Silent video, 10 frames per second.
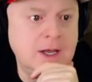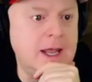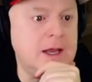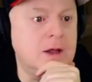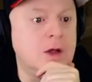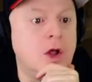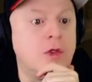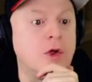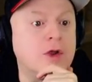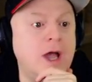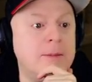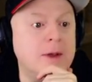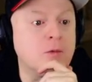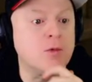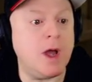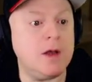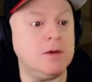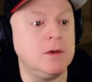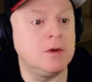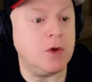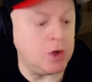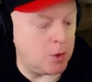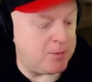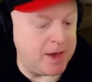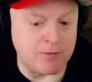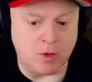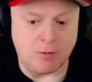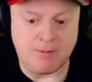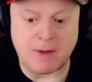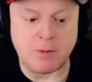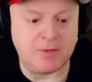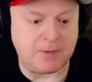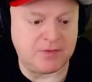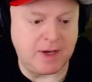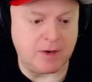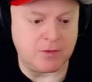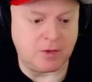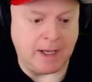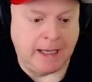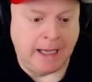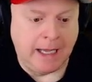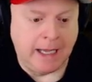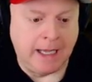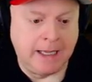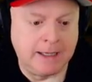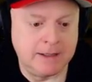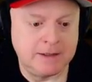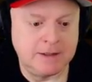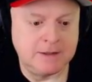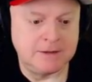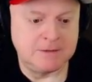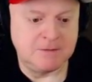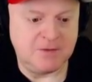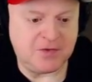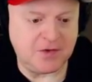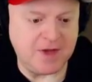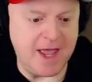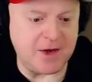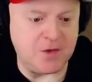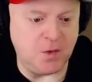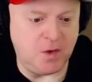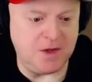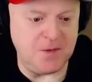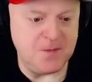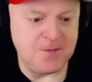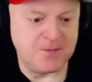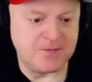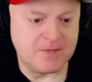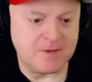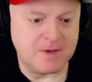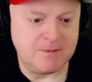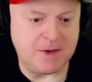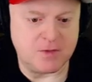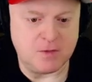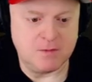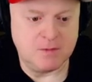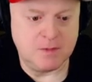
Okay. They're coming. Run to your bedroom. Bedroom's upstairs. Okay. This is kind of cool. Bedroom.